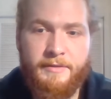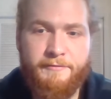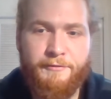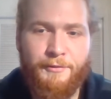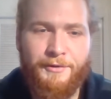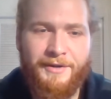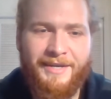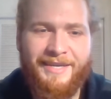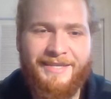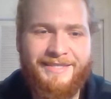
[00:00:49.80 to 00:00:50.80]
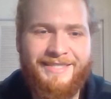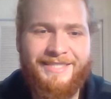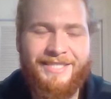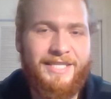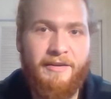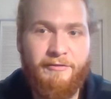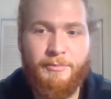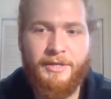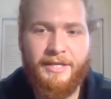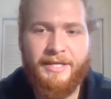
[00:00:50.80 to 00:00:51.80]
for just
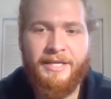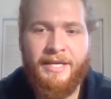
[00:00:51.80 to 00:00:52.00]
everybody.